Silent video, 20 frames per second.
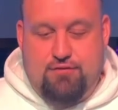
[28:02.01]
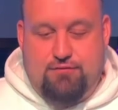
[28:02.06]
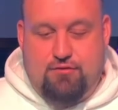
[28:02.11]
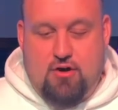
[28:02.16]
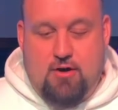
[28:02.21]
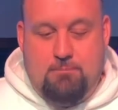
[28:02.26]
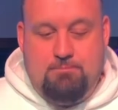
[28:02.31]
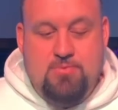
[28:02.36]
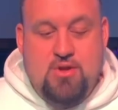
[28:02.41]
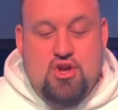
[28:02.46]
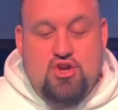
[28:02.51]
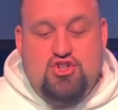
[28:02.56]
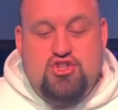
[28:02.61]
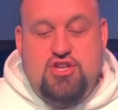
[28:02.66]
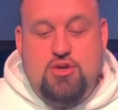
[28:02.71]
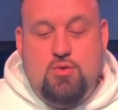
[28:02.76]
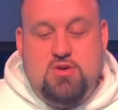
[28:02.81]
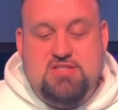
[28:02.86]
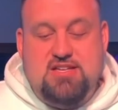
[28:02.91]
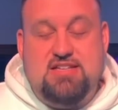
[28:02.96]
from.
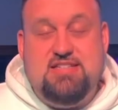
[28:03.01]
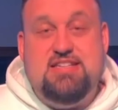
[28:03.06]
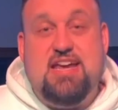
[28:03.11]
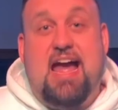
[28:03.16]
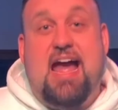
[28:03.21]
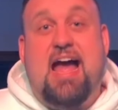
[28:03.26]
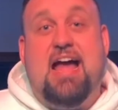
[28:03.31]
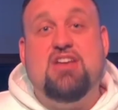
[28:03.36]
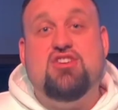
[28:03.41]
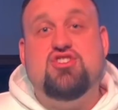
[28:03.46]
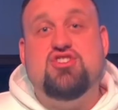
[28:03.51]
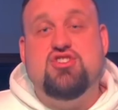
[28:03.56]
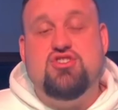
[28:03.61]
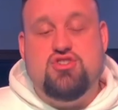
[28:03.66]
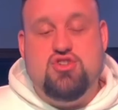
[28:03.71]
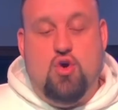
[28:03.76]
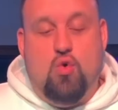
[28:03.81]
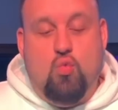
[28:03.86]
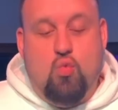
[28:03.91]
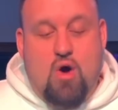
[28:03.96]
She was attached
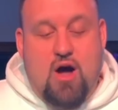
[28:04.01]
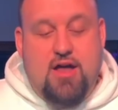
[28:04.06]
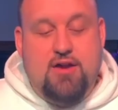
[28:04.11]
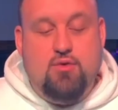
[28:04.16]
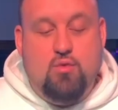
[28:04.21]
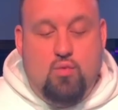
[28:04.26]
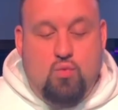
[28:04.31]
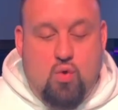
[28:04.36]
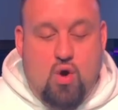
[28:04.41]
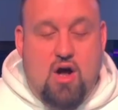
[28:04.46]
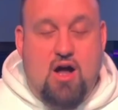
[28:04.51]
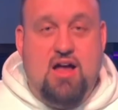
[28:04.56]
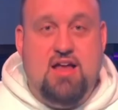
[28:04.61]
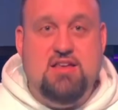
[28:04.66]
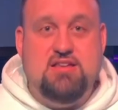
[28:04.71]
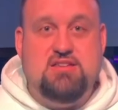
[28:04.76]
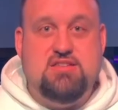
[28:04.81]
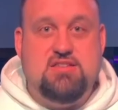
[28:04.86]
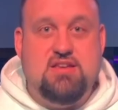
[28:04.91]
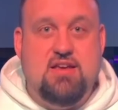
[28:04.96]
to what
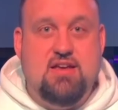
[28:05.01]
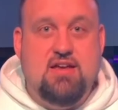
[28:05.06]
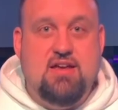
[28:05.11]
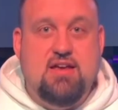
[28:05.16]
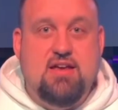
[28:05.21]
was.